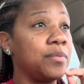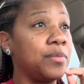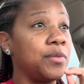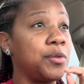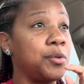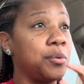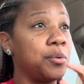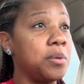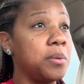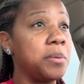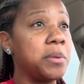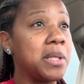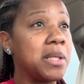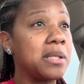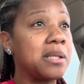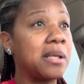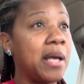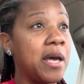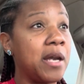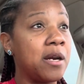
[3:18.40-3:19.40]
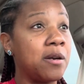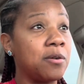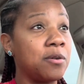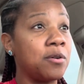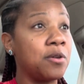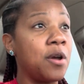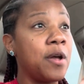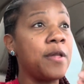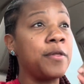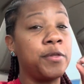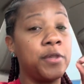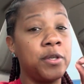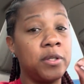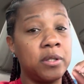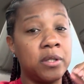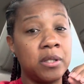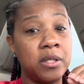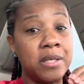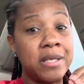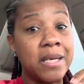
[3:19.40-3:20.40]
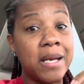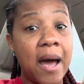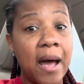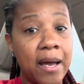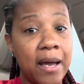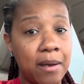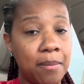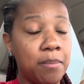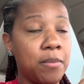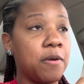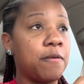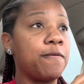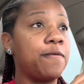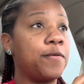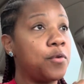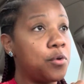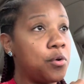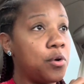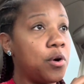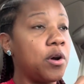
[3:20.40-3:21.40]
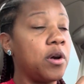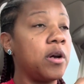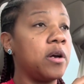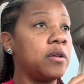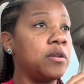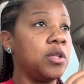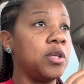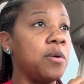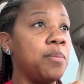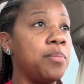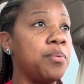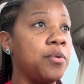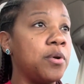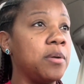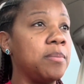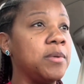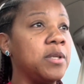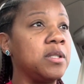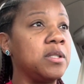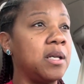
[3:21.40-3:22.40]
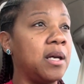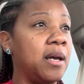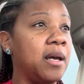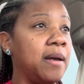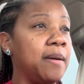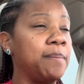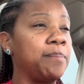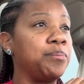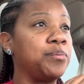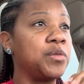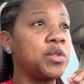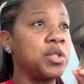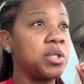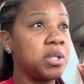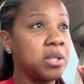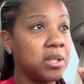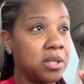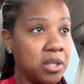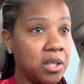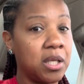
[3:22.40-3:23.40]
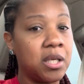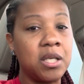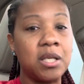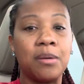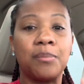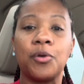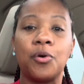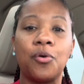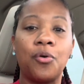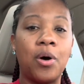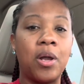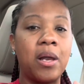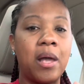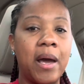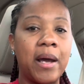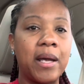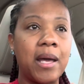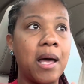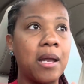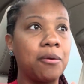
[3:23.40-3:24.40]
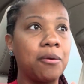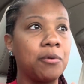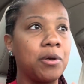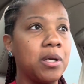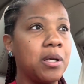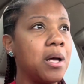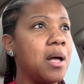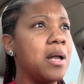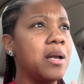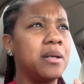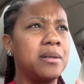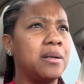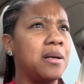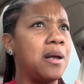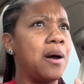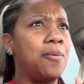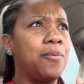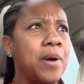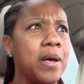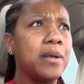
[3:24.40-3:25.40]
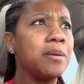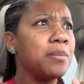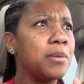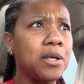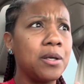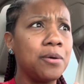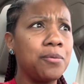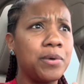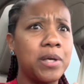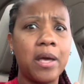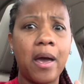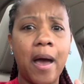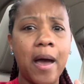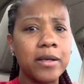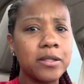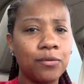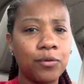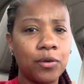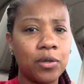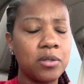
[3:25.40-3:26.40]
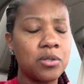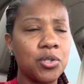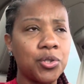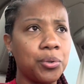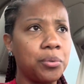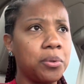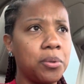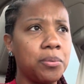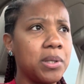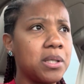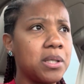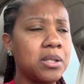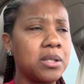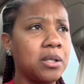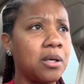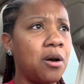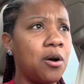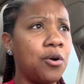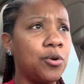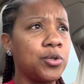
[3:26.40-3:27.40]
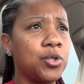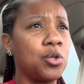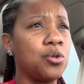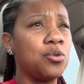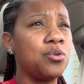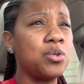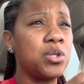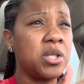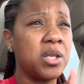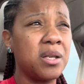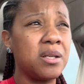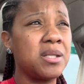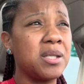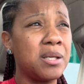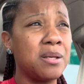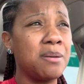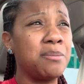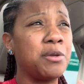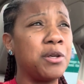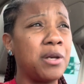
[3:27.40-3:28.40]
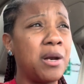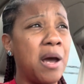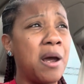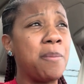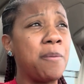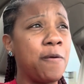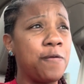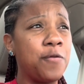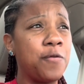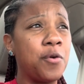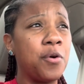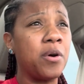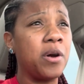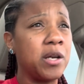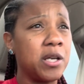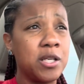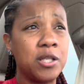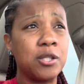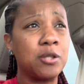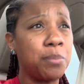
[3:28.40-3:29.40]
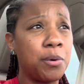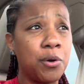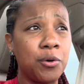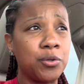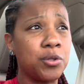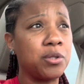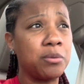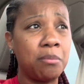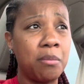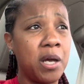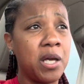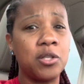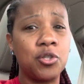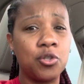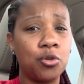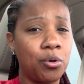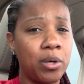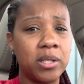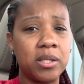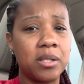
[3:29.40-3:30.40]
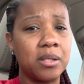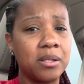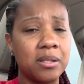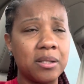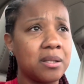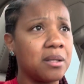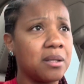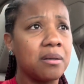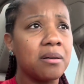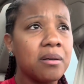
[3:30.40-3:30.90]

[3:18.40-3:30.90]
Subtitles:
3 weeks later, the night before the appointment day, to send him the online gallery. Now, wait a minute, we asked for this 3 weeks ago, so you sent it to him the night before and he's supposed to make choices